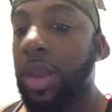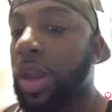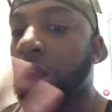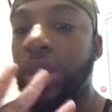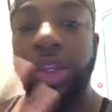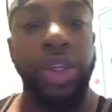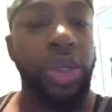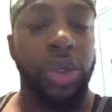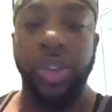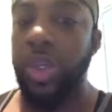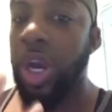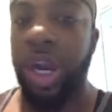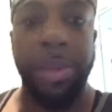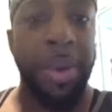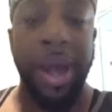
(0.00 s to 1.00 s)
You don't
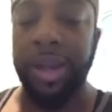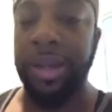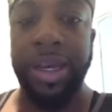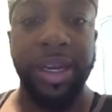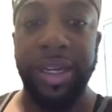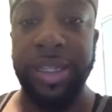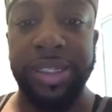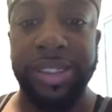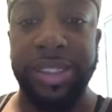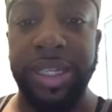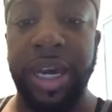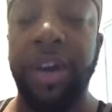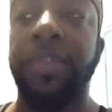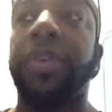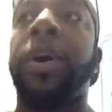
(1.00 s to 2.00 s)
talk about none of this
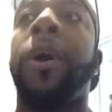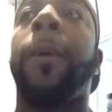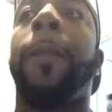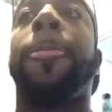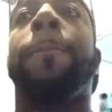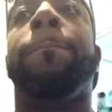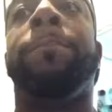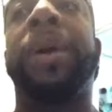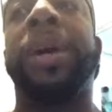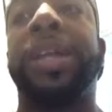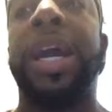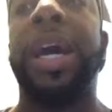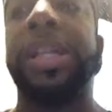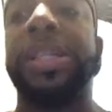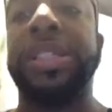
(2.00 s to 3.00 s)
stuff but
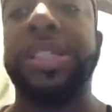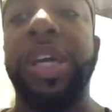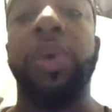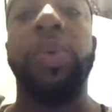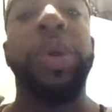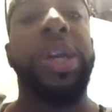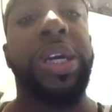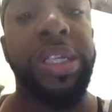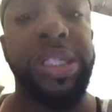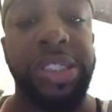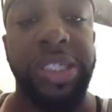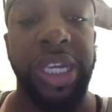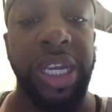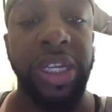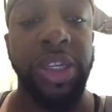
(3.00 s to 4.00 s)
yet and still we
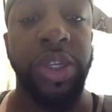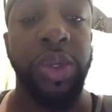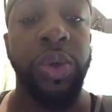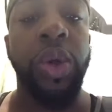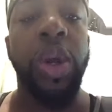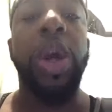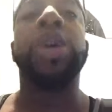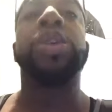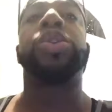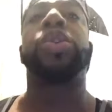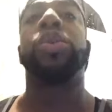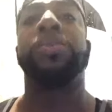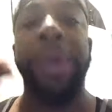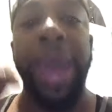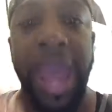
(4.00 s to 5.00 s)
continue to
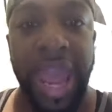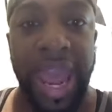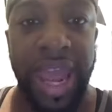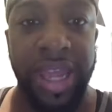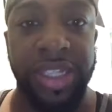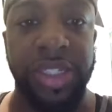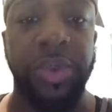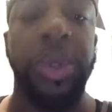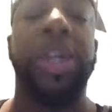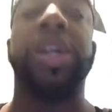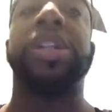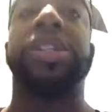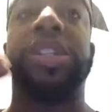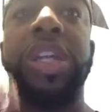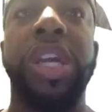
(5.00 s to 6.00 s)
bash. We
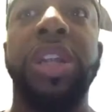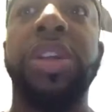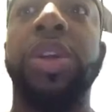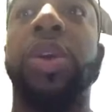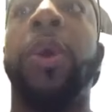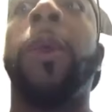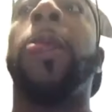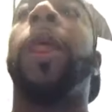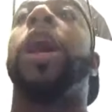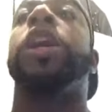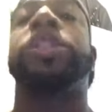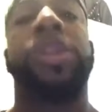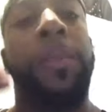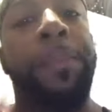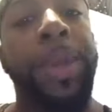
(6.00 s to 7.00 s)
continue
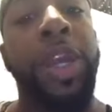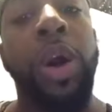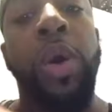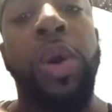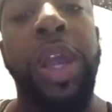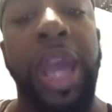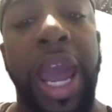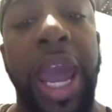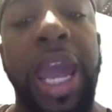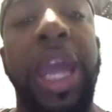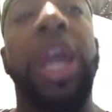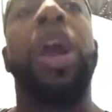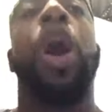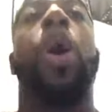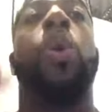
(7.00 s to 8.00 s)
to be okay
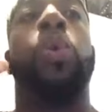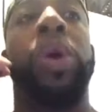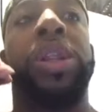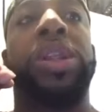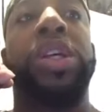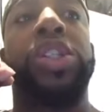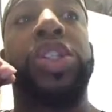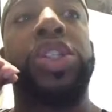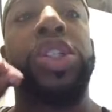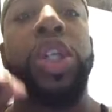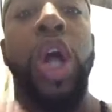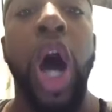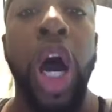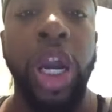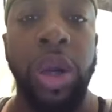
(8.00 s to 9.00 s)
with the
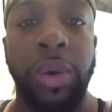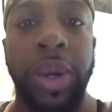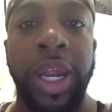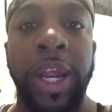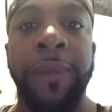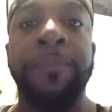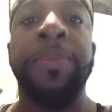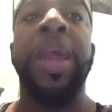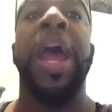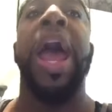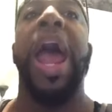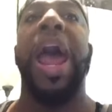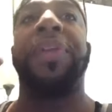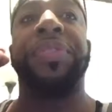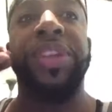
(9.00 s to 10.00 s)
slaughtering
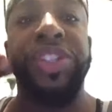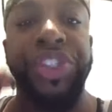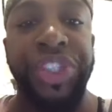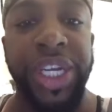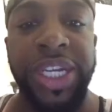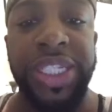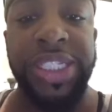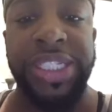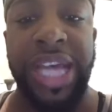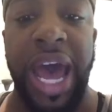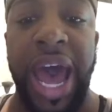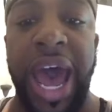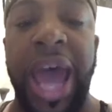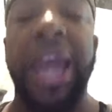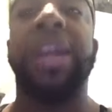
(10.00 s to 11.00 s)
and the
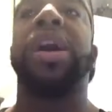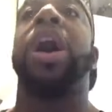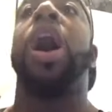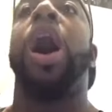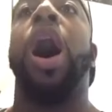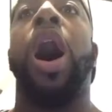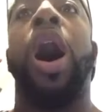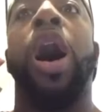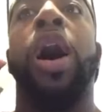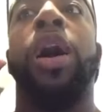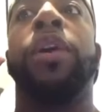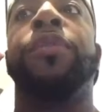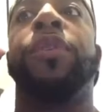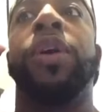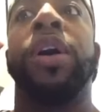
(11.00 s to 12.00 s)
genocide
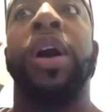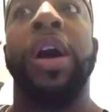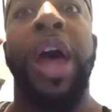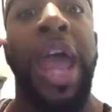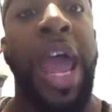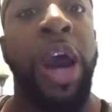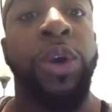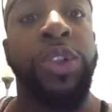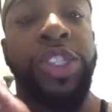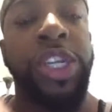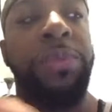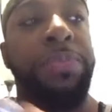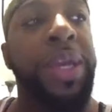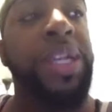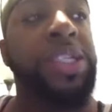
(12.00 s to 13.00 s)
of
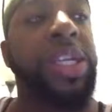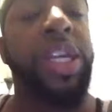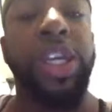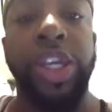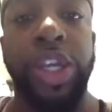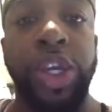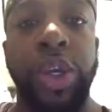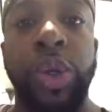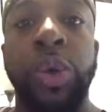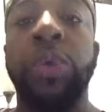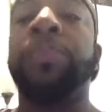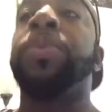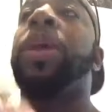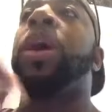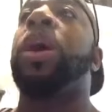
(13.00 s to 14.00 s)
LGBTQ
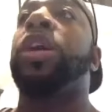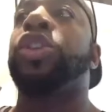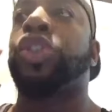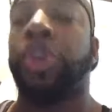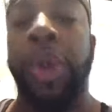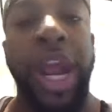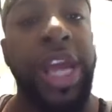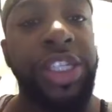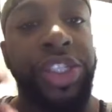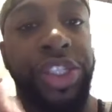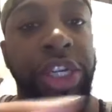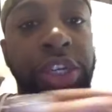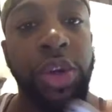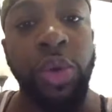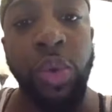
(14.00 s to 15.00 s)

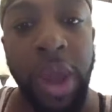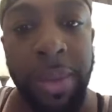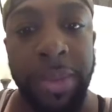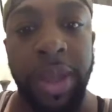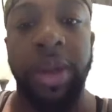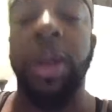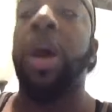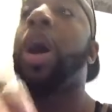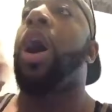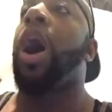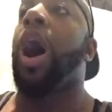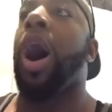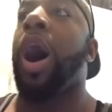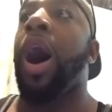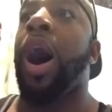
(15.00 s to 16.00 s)
transgender women,
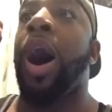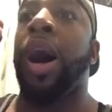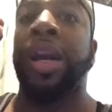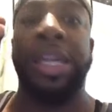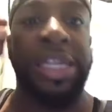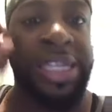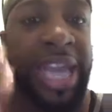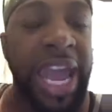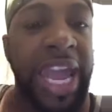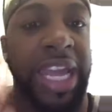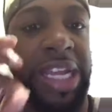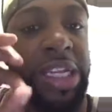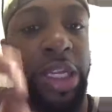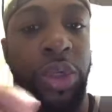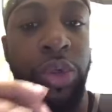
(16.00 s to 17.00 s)
uh, gay
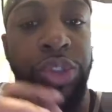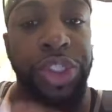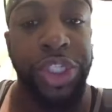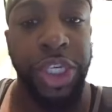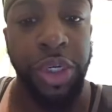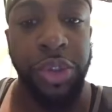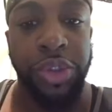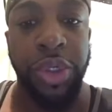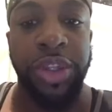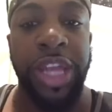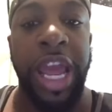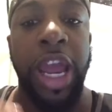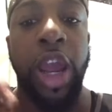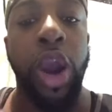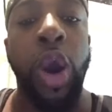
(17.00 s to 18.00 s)
little children
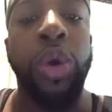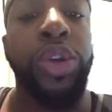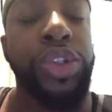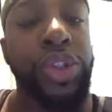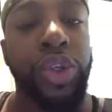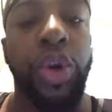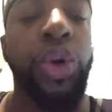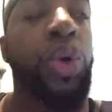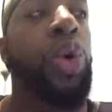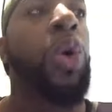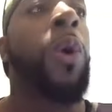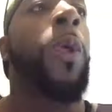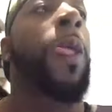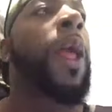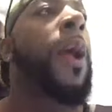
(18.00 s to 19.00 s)
that go to school
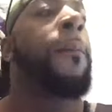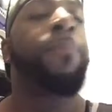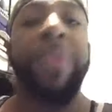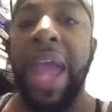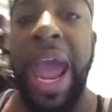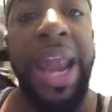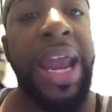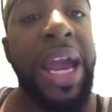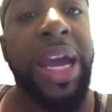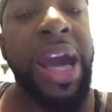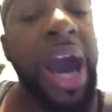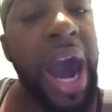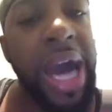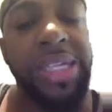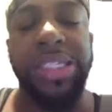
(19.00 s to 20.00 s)
and they
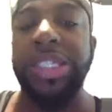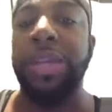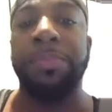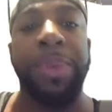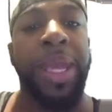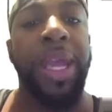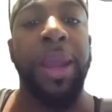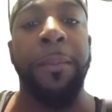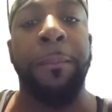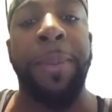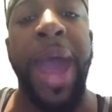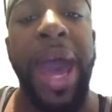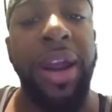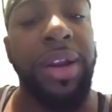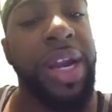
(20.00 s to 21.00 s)
constantly be
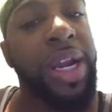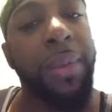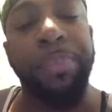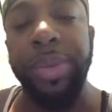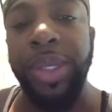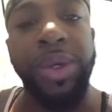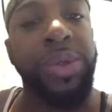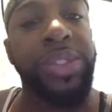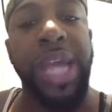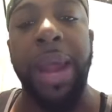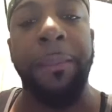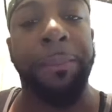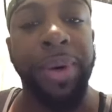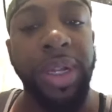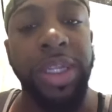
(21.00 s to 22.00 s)
battered and abused and
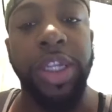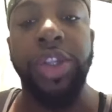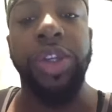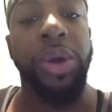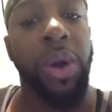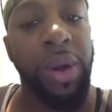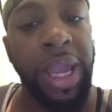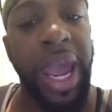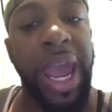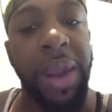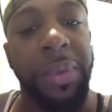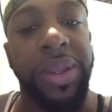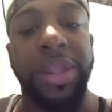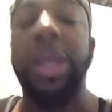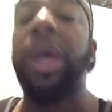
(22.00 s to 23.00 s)
bullied. You're okay with